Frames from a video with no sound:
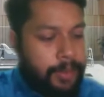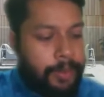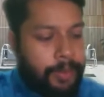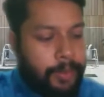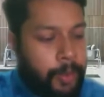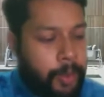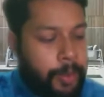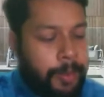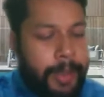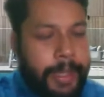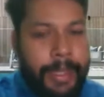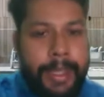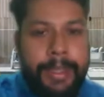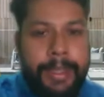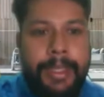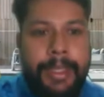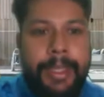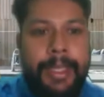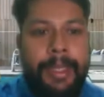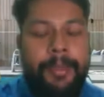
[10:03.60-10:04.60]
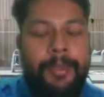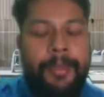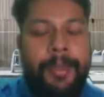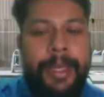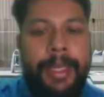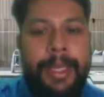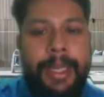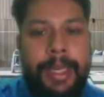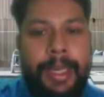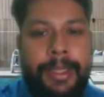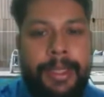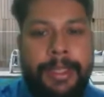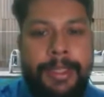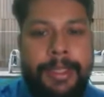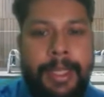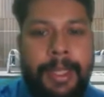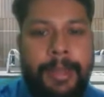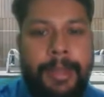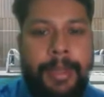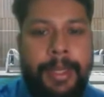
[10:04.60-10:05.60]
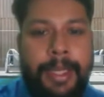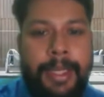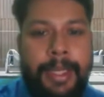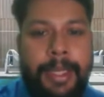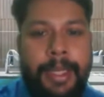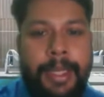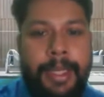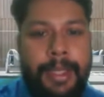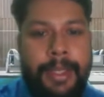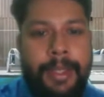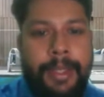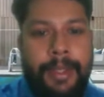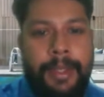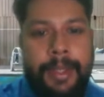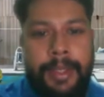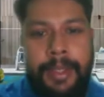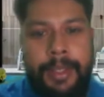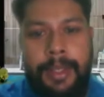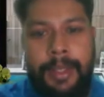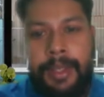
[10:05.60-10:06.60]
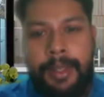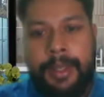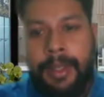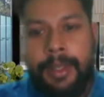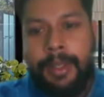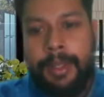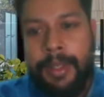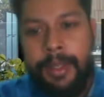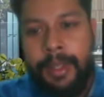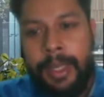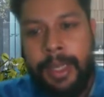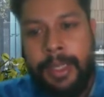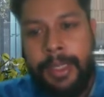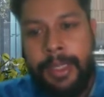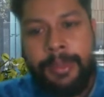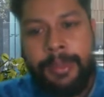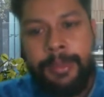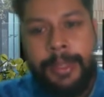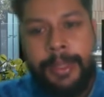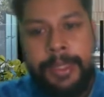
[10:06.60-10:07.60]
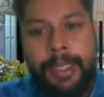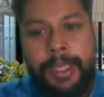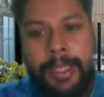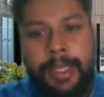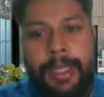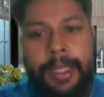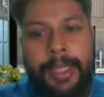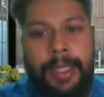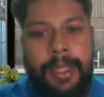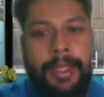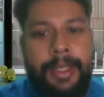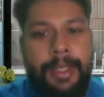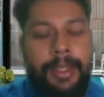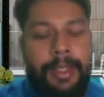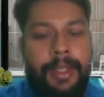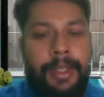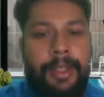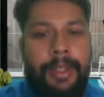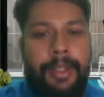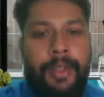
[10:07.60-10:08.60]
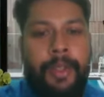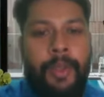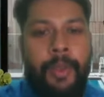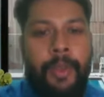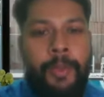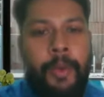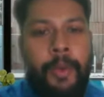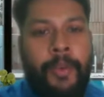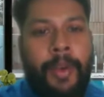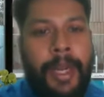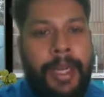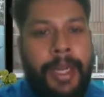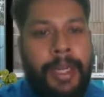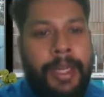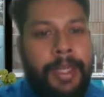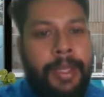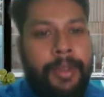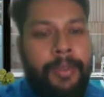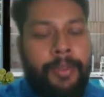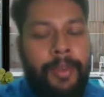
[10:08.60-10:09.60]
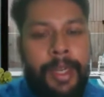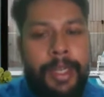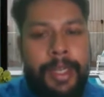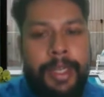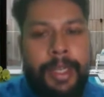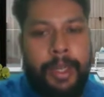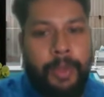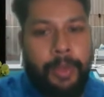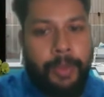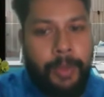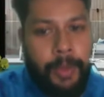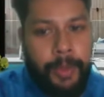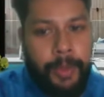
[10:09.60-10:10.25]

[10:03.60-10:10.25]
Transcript: for maintaining the stability. It is basically to provide a filter out.